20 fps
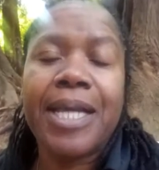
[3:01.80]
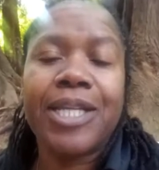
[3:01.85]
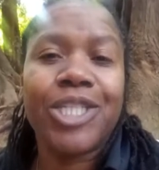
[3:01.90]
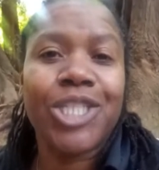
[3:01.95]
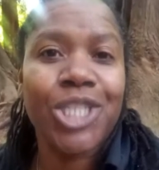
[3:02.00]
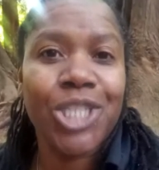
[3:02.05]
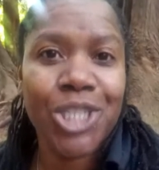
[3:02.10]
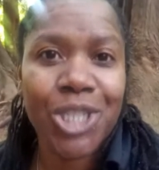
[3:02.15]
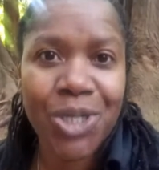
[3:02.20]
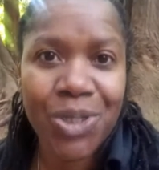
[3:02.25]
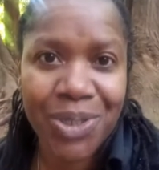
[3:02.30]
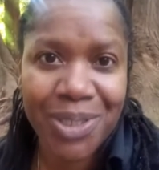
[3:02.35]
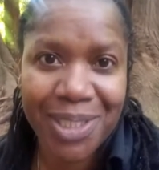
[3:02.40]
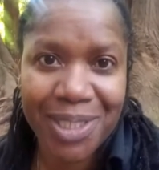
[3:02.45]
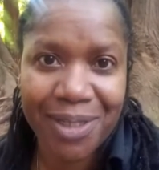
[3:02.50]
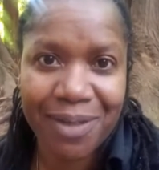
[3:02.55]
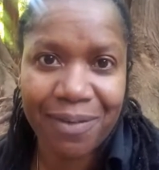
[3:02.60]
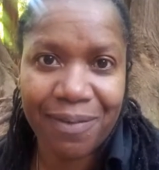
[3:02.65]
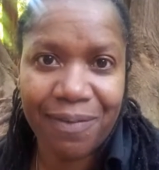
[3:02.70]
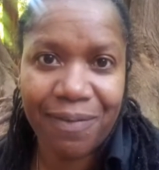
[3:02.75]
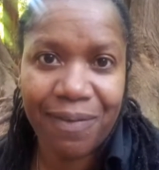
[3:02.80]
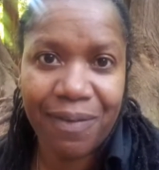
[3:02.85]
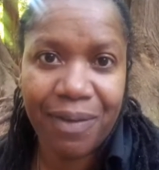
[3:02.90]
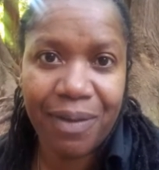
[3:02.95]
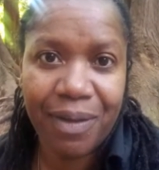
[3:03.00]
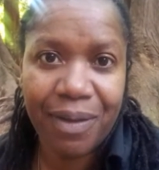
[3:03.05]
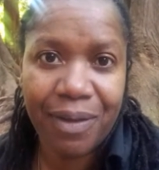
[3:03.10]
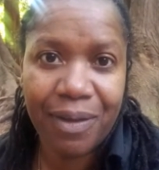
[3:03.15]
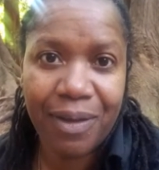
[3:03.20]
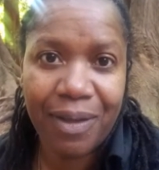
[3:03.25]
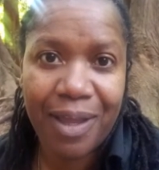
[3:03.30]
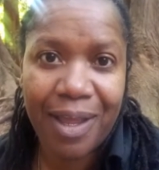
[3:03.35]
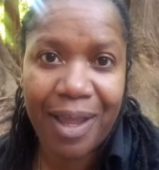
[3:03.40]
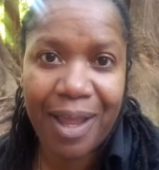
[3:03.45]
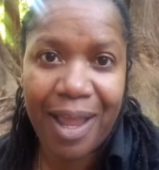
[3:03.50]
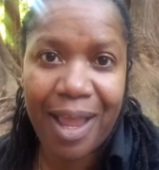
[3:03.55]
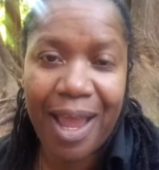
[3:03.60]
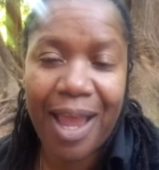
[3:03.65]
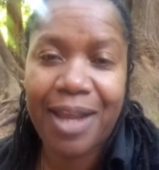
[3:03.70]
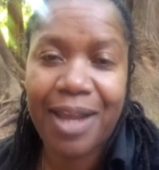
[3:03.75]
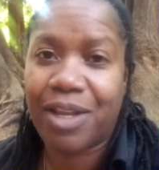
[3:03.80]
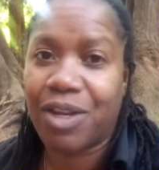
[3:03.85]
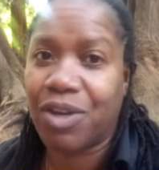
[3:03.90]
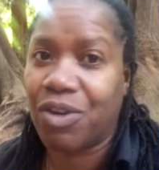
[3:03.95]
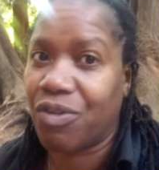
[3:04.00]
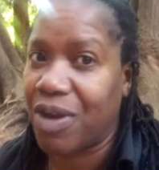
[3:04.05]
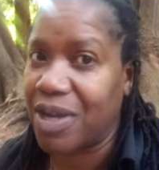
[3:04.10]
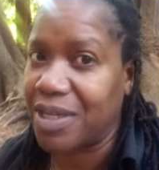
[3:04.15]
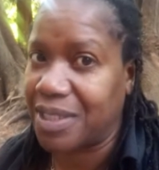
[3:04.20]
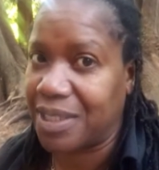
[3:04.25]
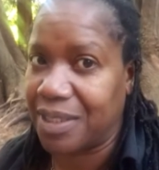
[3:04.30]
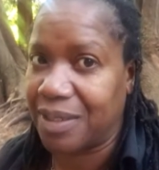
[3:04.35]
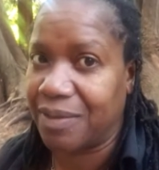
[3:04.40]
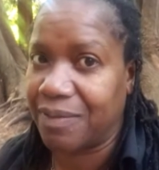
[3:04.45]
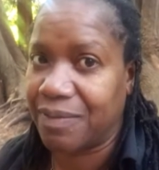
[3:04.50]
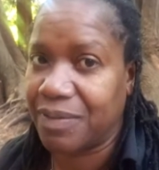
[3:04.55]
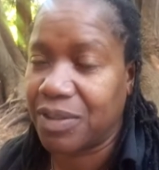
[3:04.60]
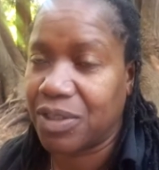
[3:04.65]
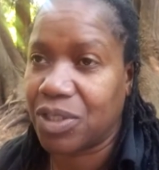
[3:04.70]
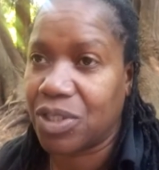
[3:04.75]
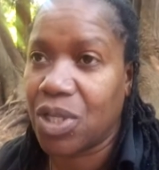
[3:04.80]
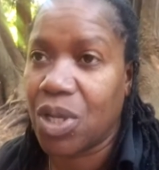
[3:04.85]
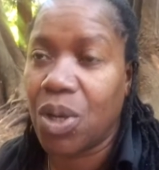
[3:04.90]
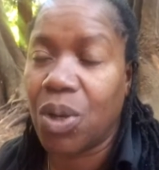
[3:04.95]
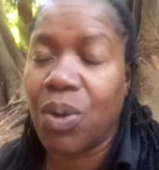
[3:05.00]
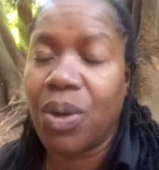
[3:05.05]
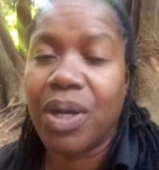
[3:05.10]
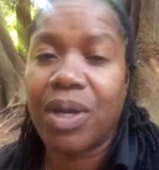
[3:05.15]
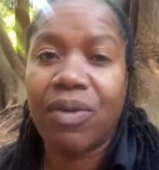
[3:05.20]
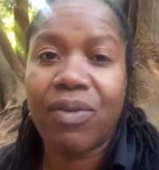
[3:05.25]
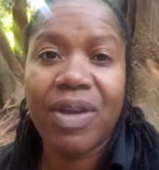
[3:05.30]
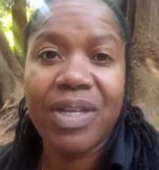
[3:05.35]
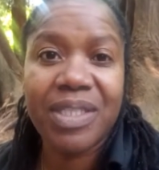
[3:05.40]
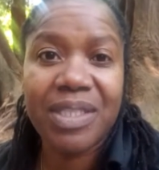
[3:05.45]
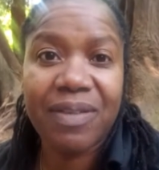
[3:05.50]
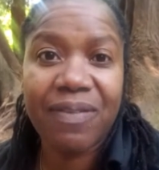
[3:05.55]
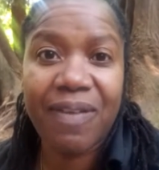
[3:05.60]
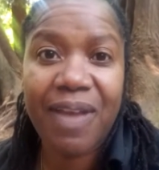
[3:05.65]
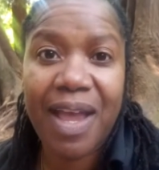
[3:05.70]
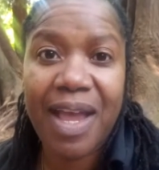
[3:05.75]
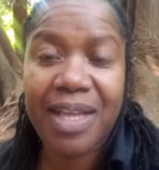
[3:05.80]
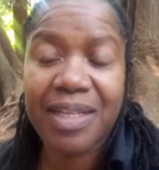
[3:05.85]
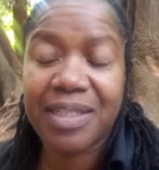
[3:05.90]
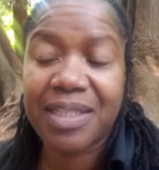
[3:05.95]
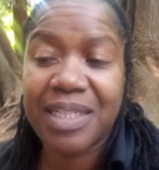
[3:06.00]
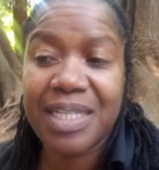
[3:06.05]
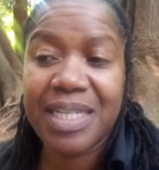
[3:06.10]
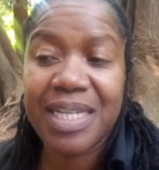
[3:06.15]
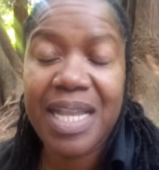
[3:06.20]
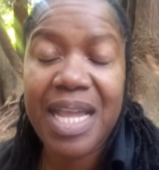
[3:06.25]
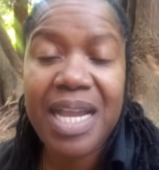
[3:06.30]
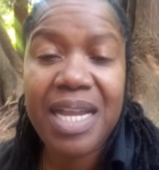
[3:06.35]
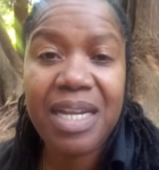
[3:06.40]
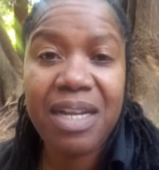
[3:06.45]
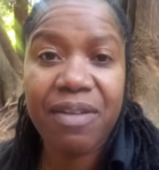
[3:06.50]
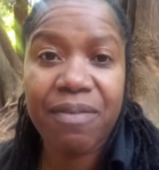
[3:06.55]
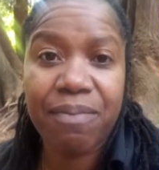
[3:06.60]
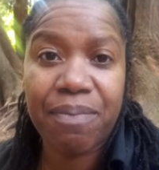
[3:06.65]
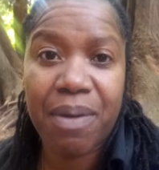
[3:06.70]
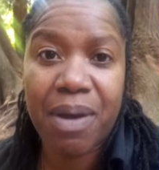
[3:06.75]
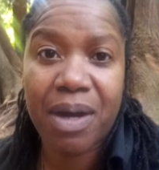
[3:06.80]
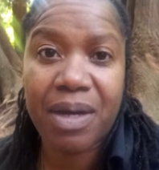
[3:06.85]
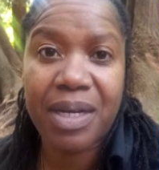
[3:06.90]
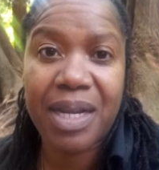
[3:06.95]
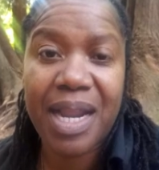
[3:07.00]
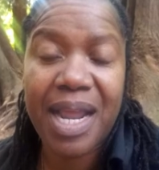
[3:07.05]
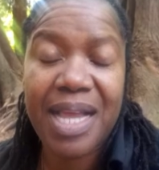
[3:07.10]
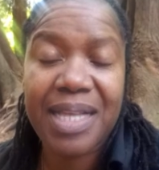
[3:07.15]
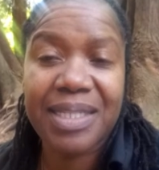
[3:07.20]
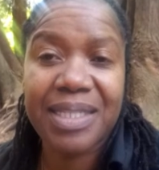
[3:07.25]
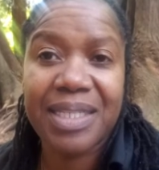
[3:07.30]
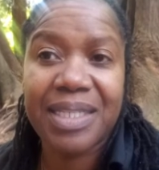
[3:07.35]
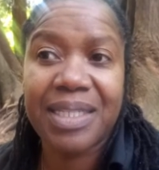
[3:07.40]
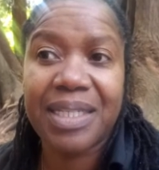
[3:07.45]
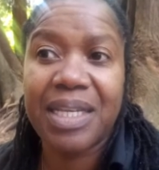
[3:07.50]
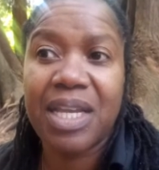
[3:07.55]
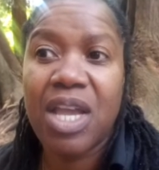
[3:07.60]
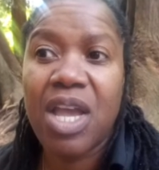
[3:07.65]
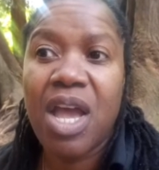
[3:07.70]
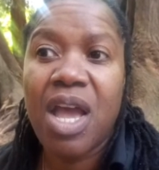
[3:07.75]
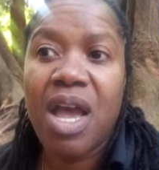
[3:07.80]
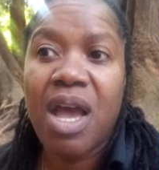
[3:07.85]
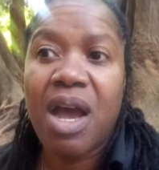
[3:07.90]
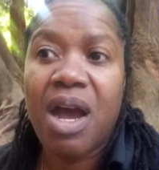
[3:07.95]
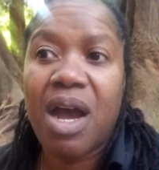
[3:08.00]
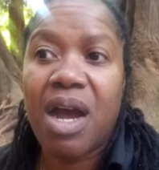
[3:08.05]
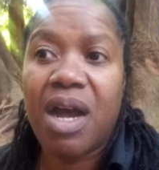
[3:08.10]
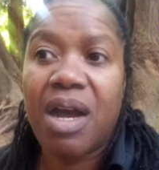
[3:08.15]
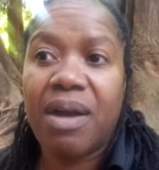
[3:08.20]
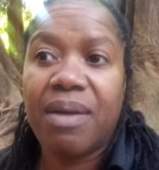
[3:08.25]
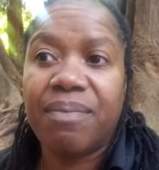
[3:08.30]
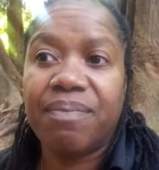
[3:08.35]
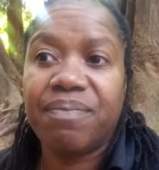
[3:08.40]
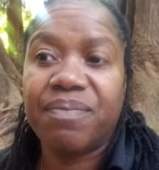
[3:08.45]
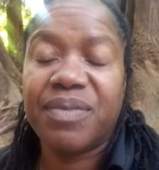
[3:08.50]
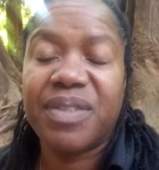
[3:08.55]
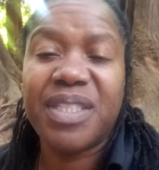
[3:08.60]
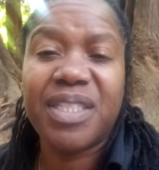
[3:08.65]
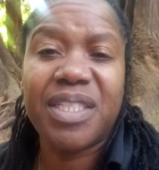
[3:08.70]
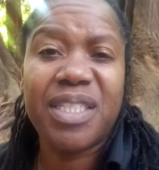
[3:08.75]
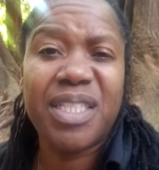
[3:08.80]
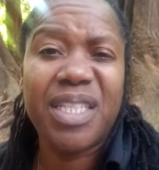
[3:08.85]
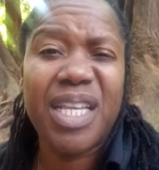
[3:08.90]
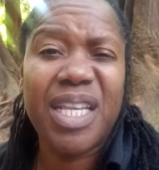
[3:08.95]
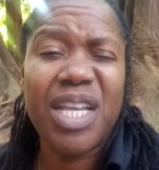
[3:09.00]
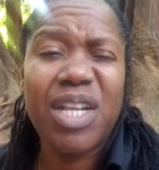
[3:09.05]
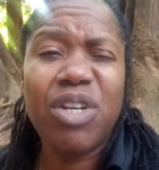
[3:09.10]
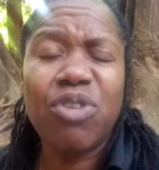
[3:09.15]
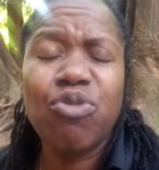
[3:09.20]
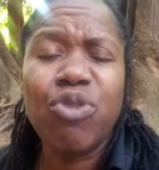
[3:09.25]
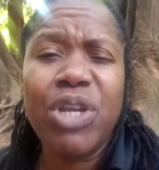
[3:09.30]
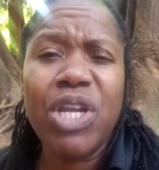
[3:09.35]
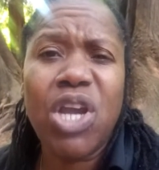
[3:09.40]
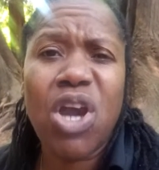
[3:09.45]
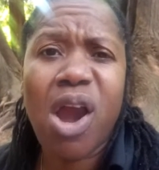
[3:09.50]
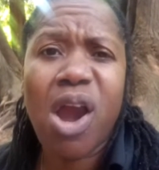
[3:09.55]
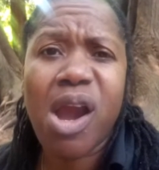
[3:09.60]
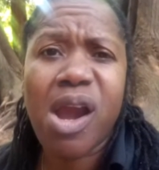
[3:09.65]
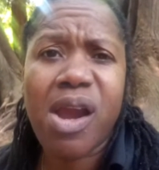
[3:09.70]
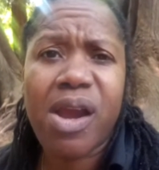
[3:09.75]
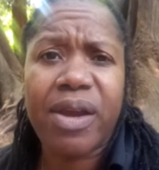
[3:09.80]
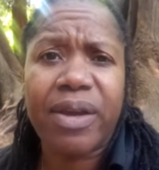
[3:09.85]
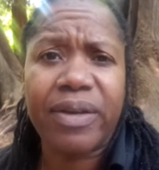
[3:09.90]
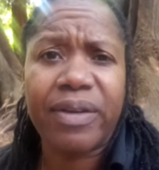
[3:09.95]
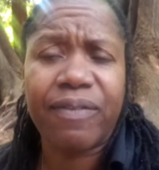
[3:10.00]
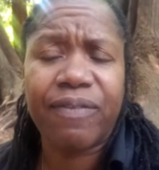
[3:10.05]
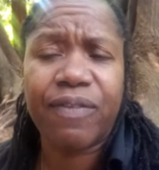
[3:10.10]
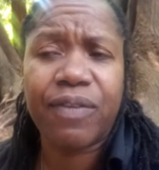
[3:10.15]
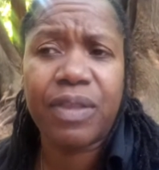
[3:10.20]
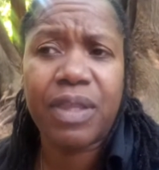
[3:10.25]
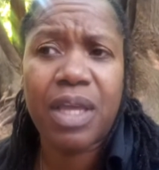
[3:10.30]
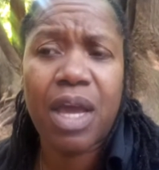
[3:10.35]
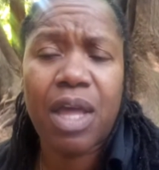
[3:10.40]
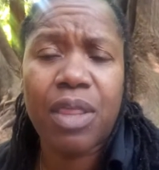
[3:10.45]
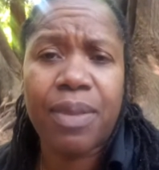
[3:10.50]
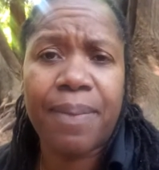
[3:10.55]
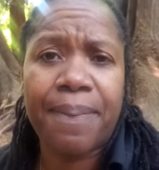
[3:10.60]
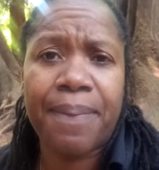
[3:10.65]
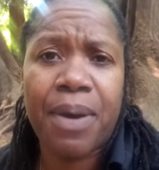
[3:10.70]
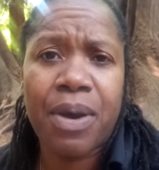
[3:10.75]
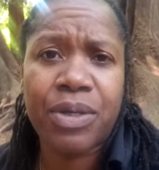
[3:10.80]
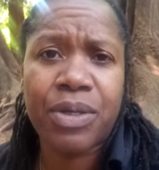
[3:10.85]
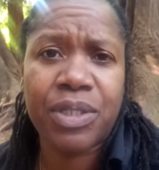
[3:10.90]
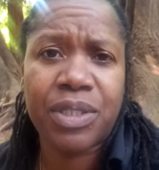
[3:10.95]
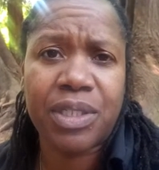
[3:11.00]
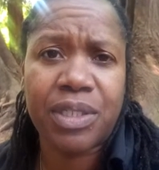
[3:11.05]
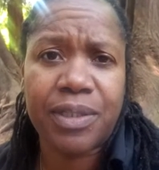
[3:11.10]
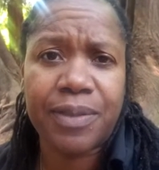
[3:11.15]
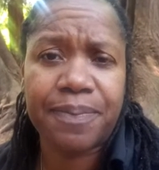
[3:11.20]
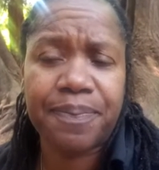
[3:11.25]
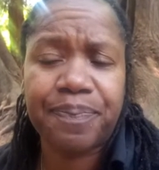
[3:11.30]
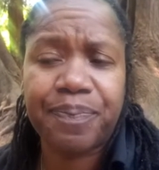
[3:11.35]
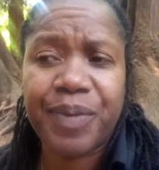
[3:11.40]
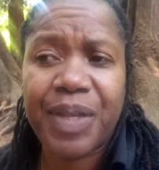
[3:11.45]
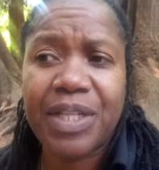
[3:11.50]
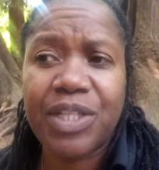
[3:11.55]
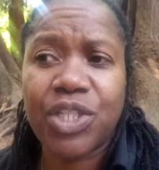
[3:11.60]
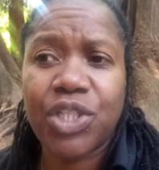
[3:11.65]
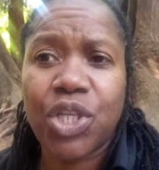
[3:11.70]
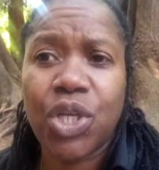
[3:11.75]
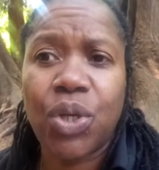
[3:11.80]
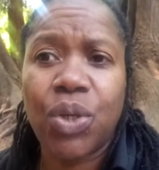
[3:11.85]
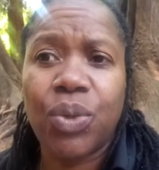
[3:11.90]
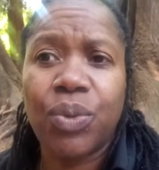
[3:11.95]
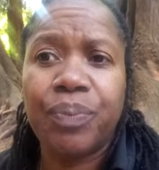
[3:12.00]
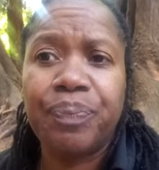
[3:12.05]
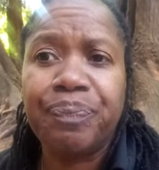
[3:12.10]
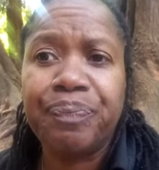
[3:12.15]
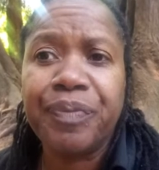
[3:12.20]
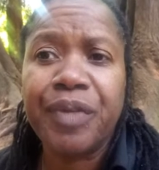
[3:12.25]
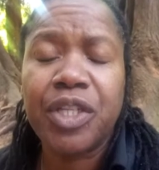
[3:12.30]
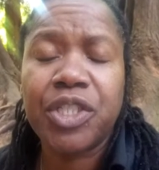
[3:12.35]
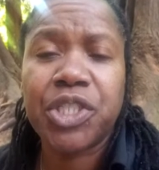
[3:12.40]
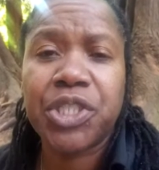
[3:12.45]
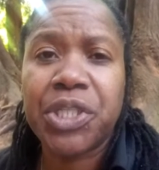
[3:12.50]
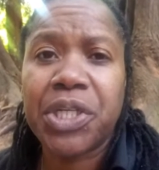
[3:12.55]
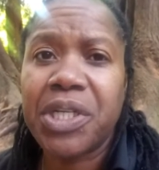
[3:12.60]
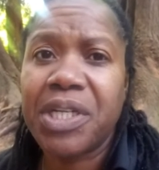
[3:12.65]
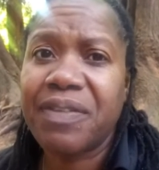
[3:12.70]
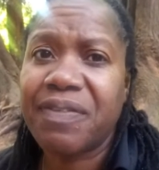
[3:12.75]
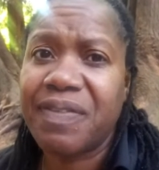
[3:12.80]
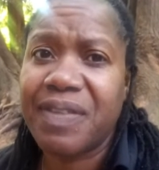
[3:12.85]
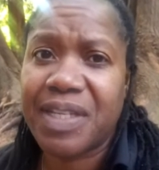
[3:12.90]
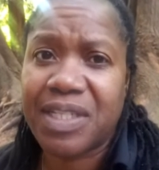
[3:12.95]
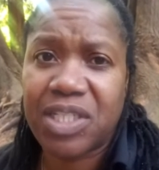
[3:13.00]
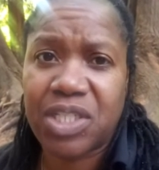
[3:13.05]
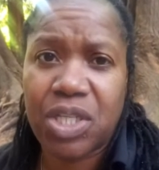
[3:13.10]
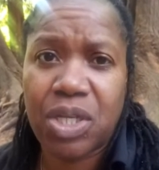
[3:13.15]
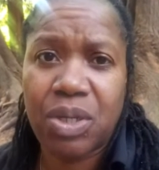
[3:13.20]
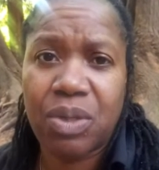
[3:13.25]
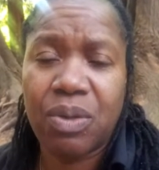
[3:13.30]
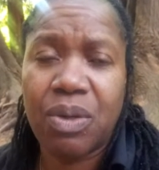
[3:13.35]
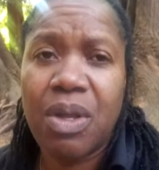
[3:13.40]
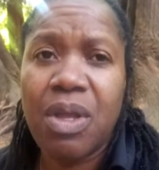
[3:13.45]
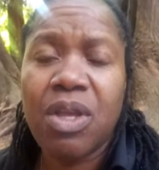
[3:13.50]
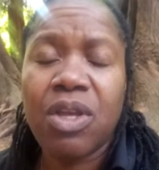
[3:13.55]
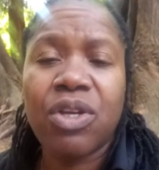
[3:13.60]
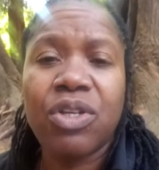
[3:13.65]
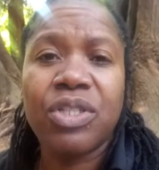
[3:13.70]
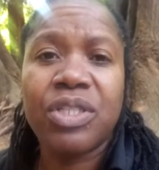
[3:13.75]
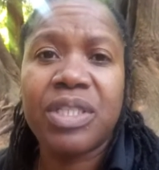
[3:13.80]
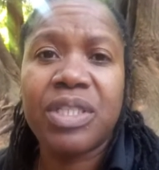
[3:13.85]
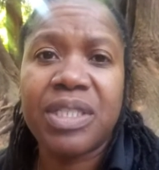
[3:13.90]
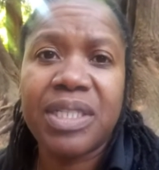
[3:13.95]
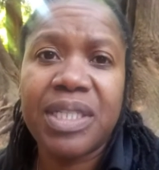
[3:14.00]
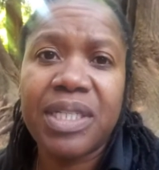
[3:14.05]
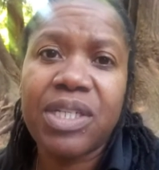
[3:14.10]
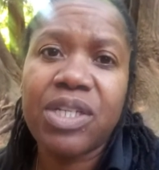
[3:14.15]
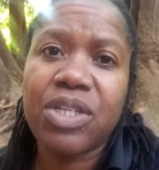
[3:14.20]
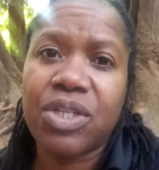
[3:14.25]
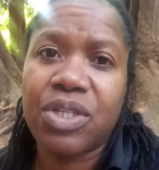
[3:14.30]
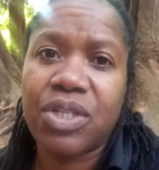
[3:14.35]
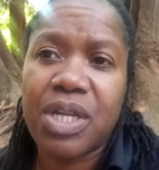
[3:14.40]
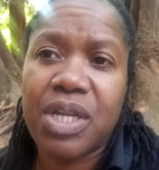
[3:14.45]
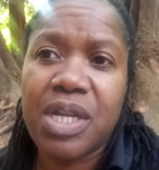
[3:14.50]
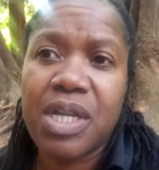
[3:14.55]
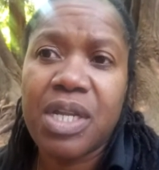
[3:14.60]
assertive and aggressive. So, aggressive has the negative part, it has the ill regard for the other person. And so, assertiveness, though, considers